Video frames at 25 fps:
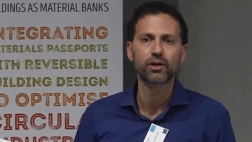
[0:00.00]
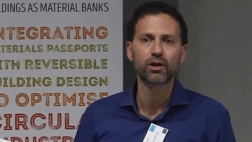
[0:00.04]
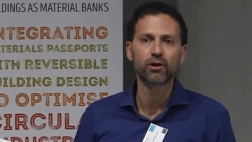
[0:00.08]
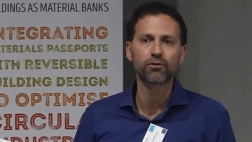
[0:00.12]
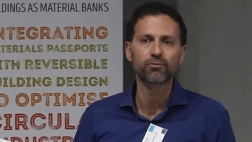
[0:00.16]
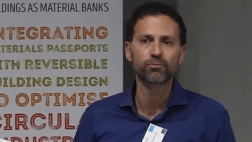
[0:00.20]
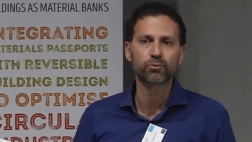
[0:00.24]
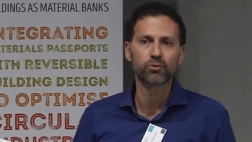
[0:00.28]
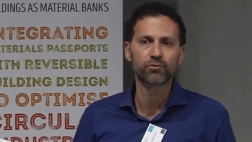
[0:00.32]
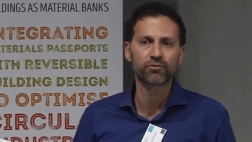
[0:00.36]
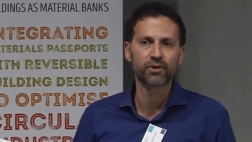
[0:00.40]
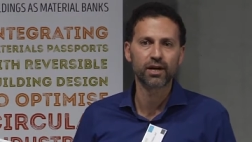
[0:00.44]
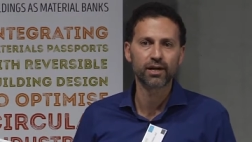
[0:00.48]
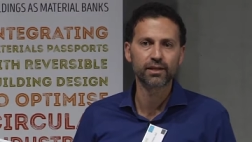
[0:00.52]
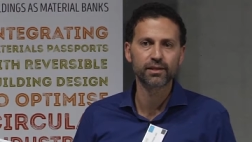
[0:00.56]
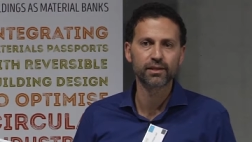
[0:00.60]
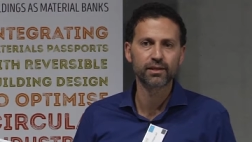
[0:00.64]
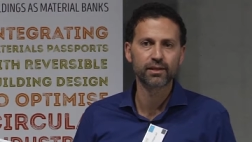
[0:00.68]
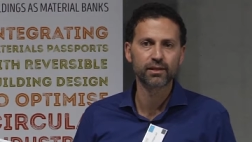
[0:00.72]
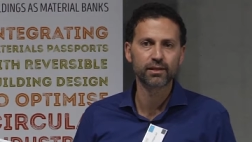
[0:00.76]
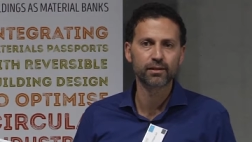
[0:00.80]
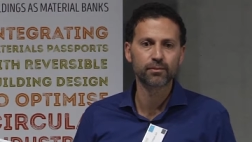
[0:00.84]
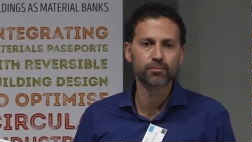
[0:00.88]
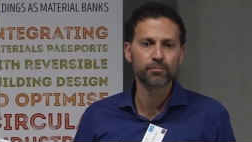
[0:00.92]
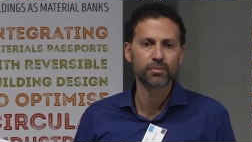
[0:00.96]
of providing
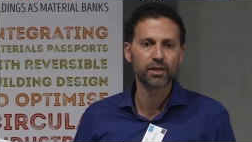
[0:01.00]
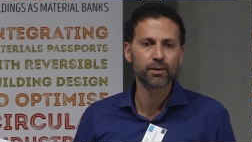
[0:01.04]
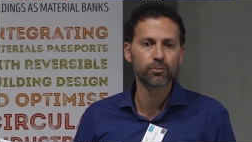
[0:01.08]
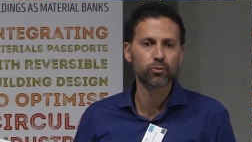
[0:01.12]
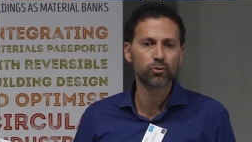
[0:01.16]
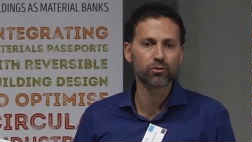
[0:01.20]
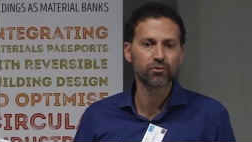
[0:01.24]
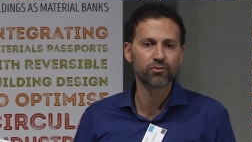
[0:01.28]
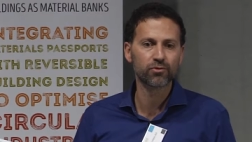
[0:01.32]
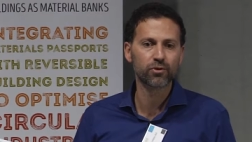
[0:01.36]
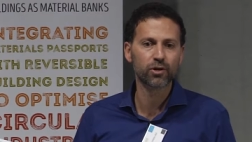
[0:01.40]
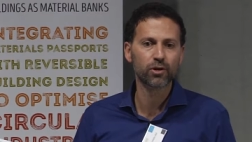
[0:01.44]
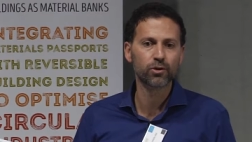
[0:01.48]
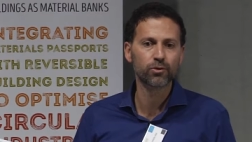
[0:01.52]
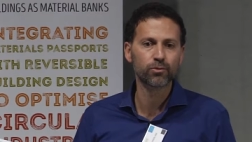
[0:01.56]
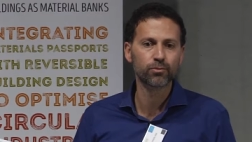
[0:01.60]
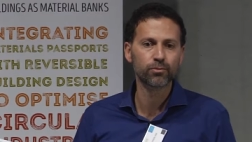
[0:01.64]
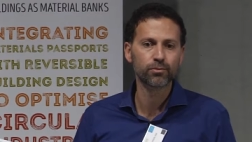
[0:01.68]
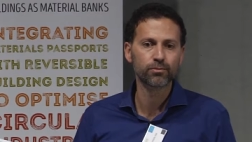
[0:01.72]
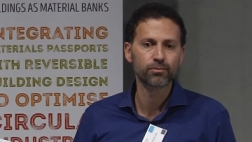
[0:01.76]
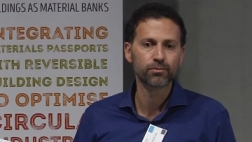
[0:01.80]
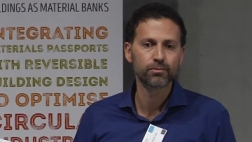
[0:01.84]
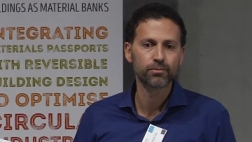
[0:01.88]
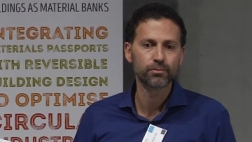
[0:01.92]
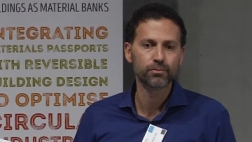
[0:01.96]
people flow
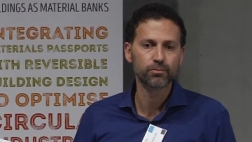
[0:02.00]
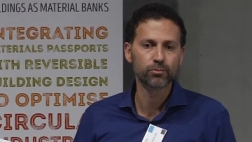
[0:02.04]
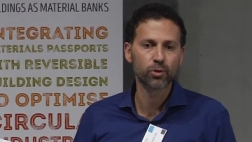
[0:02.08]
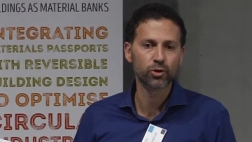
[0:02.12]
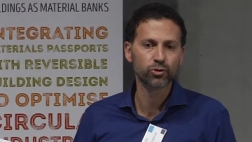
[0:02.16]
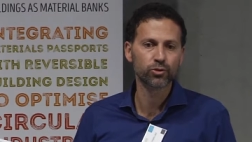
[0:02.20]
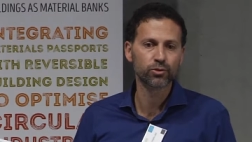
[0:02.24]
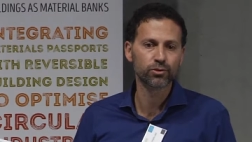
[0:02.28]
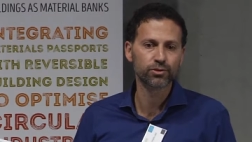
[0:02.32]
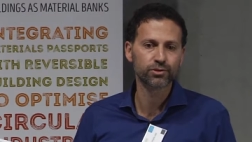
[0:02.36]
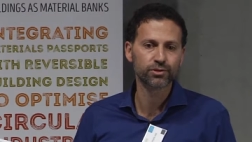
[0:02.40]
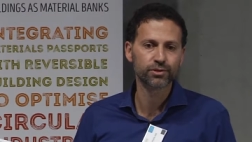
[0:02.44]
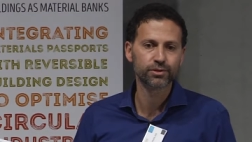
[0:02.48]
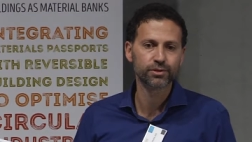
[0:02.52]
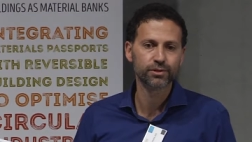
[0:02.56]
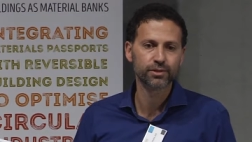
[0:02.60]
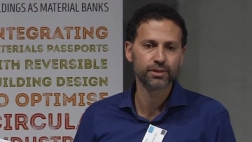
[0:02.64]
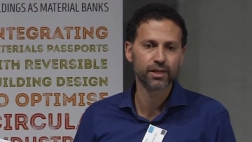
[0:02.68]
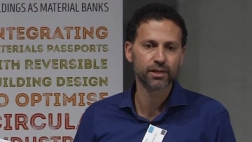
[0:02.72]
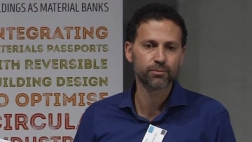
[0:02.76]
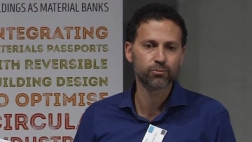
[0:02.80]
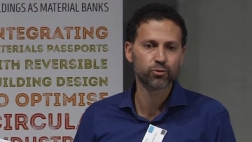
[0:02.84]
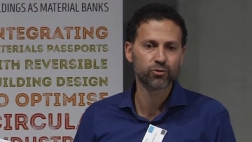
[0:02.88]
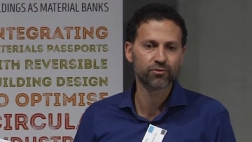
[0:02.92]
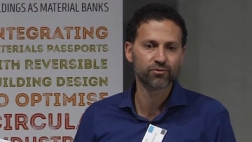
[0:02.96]
models,
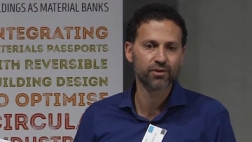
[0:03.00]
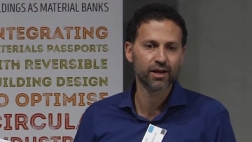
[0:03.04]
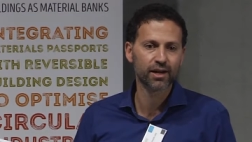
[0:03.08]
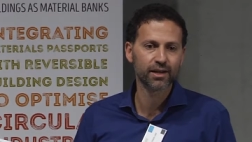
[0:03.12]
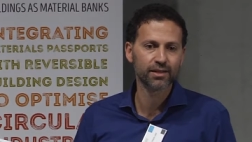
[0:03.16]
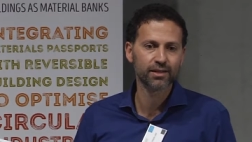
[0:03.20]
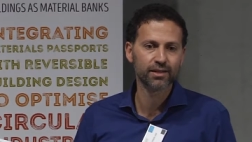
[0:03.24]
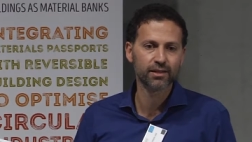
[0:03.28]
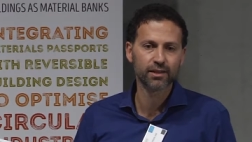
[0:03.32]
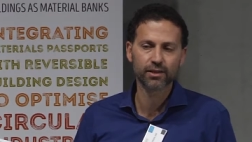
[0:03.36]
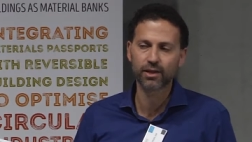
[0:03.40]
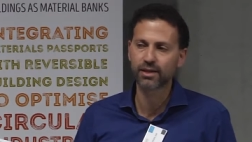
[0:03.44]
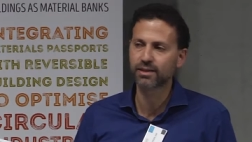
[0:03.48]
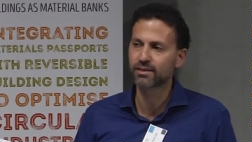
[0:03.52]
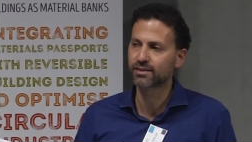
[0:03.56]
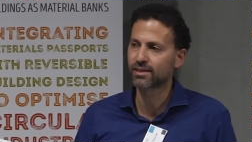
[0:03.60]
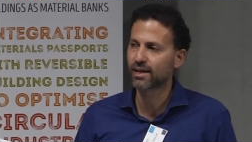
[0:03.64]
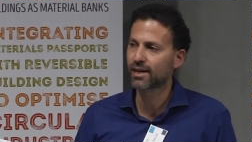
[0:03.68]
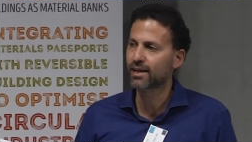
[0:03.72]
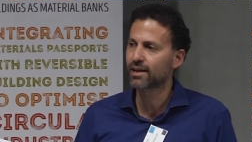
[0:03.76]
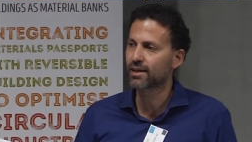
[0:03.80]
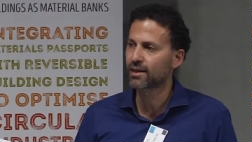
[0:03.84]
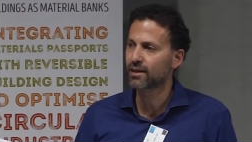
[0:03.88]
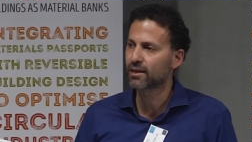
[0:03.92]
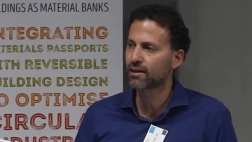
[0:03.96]
not providing, not
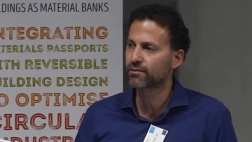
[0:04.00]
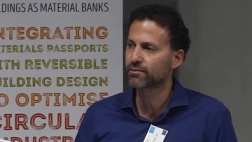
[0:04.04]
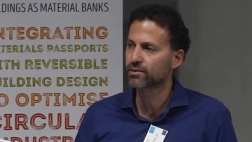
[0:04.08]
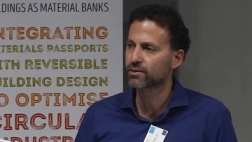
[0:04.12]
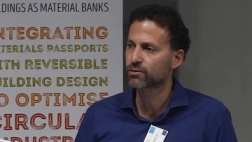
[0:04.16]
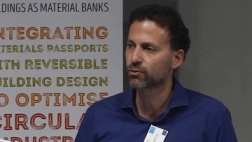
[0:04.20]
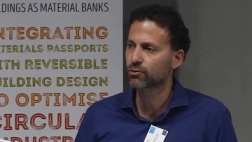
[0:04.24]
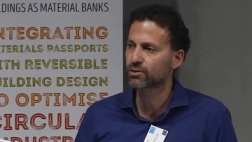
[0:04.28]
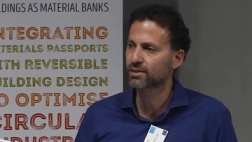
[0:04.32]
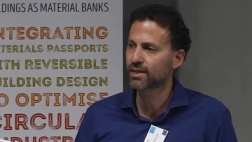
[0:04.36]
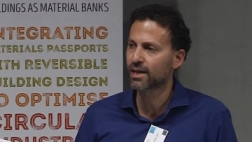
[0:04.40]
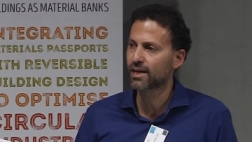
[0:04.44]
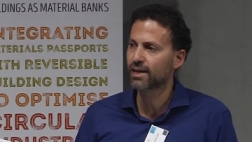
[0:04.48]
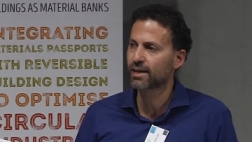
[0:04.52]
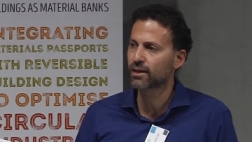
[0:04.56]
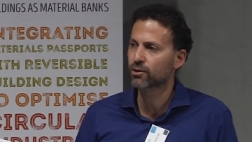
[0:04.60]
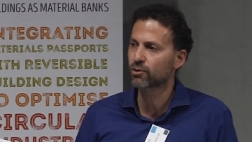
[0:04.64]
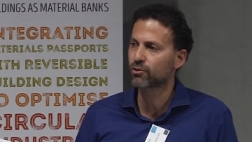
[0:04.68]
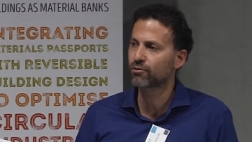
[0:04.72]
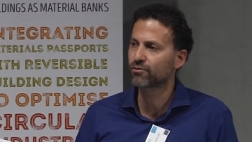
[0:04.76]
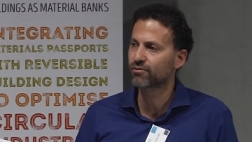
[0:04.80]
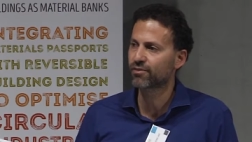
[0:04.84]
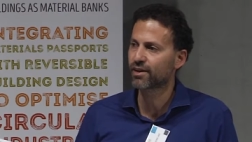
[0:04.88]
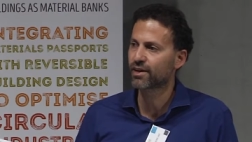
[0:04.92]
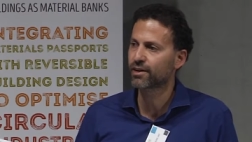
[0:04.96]
selling lifts or selling
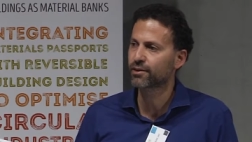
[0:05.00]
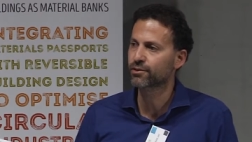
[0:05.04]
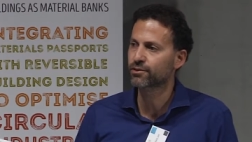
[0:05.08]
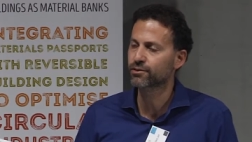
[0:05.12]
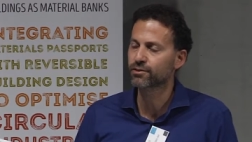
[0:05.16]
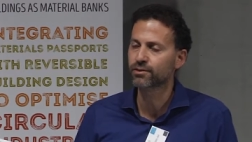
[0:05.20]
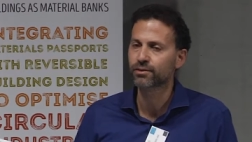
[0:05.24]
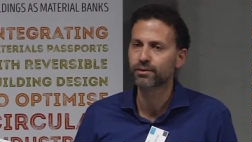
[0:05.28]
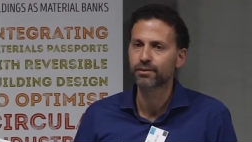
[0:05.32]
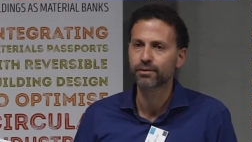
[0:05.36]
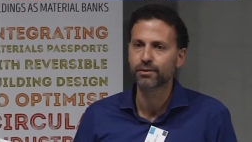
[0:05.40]
conveyors.